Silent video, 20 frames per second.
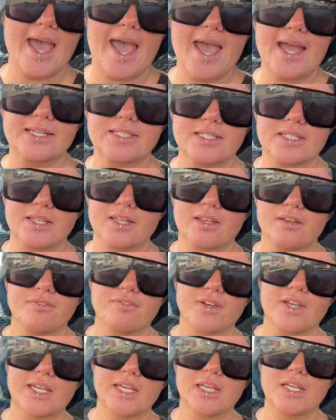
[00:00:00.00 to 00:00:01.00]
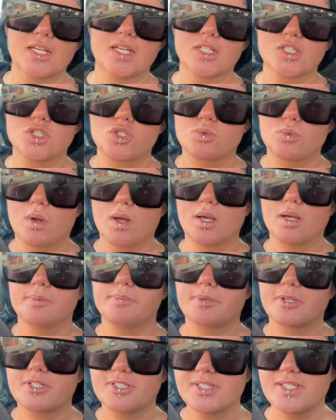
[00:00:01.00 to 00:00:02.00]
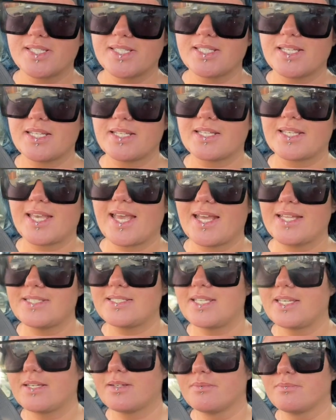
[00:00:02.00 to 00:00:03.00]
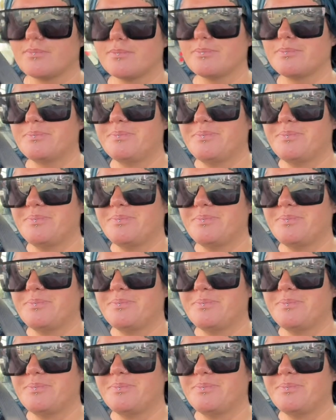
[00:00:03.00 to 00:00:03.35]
acting like a fucking drunk person in the goddamn